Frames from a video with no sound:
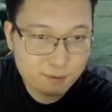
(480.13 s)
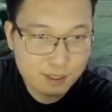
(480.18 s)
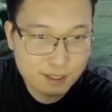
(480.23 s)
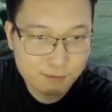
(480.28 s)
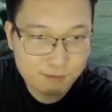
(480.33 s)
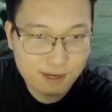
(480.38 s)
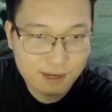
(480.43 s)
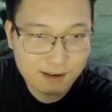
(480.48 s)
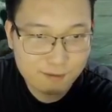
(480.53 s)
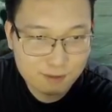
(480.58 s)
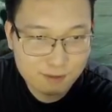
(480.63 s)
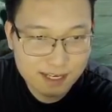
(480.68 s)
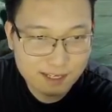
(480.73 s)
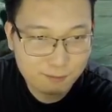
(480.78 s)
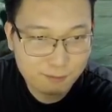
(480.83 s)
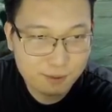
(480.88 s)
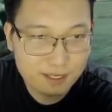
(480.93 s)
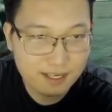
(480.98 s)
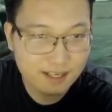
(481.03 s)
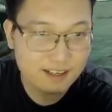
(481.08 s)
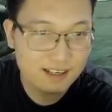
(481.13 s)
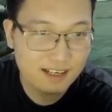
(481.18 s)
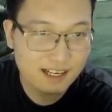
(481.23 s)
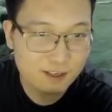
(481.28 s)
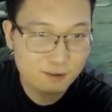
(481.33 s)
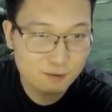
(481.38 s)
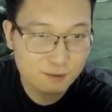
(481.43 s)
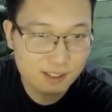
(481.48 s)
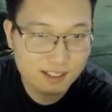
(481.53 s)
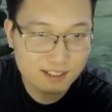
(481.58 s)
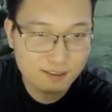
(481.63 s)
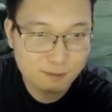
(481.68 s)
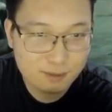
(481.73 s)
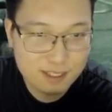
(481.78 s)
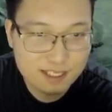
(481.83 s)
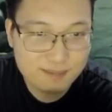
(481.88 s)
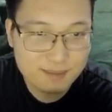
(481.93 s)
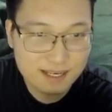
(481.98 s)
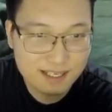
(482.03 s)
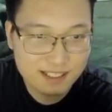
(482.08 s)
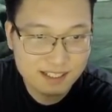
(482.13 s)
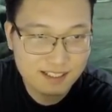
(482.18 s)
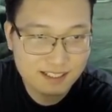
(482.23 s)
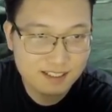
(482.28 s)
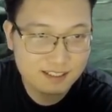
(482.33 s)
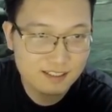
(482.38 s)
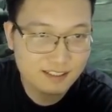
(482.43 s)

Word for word: right, right away. I don't want to waste my key here.